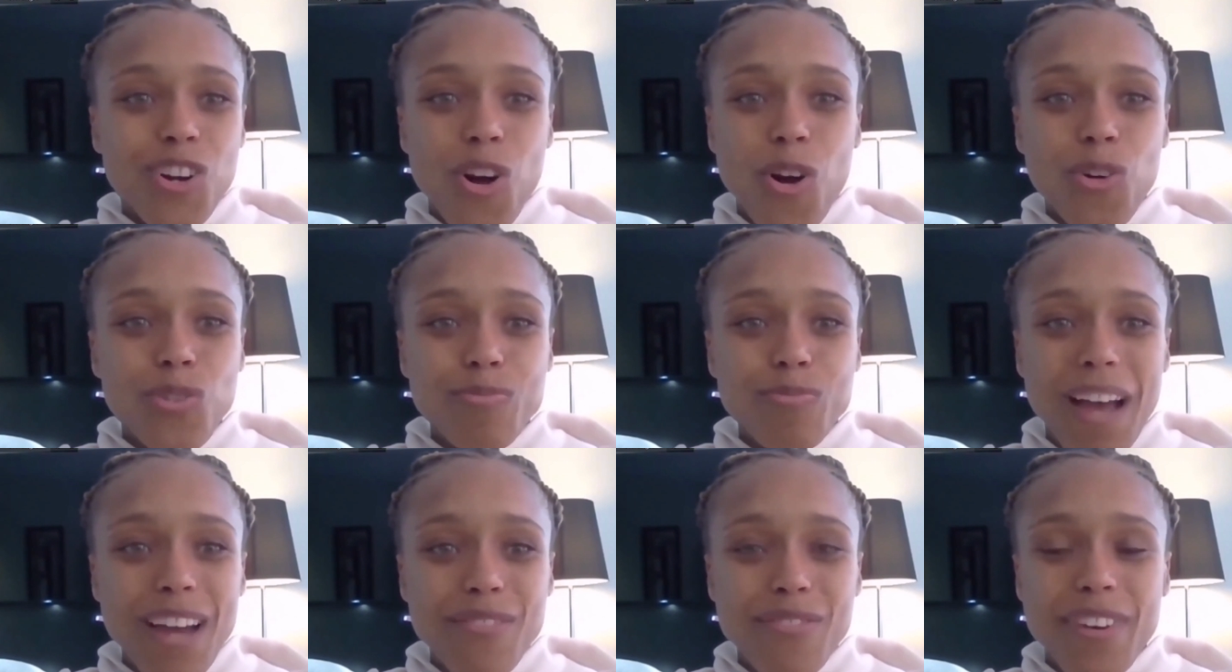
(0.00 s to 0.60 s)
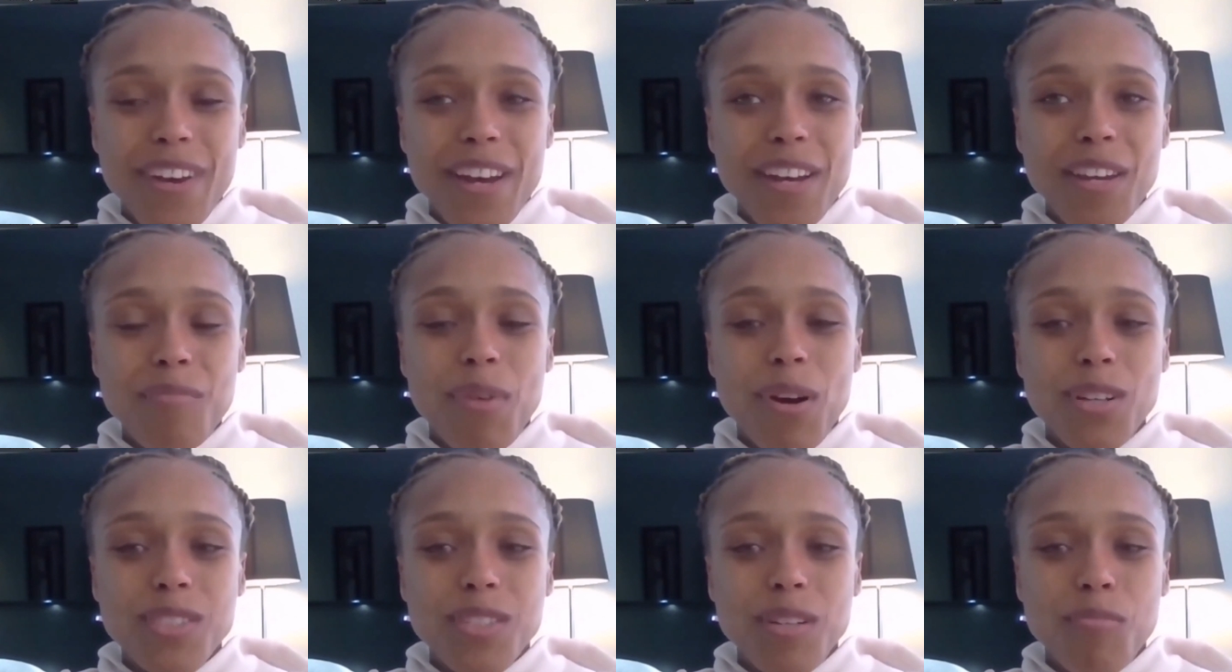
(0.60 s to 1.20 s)
a gold mine for any
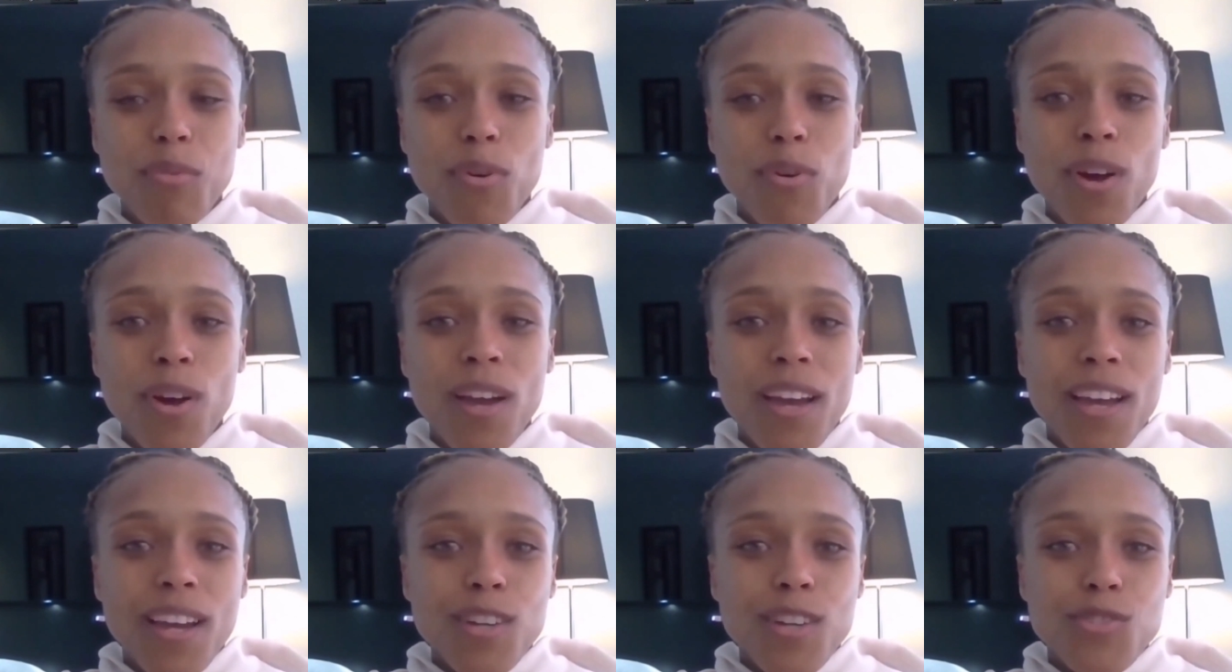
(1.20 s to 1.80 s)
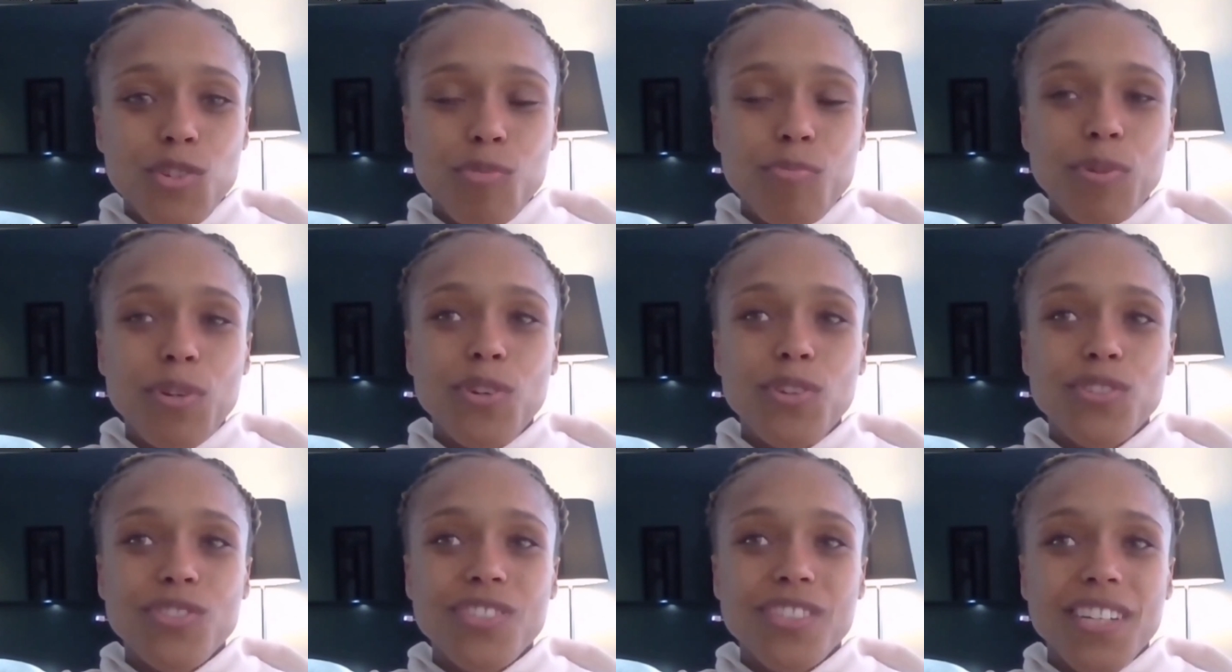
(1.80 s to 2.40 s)
boxer. But just
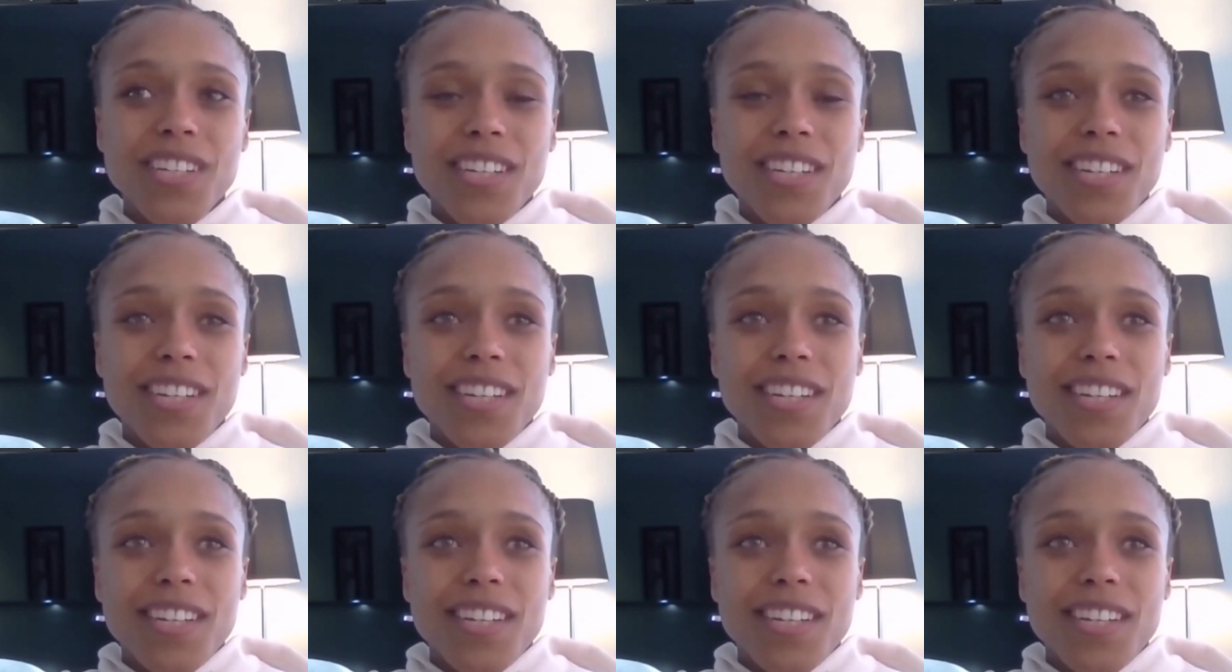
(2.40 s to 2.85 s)
because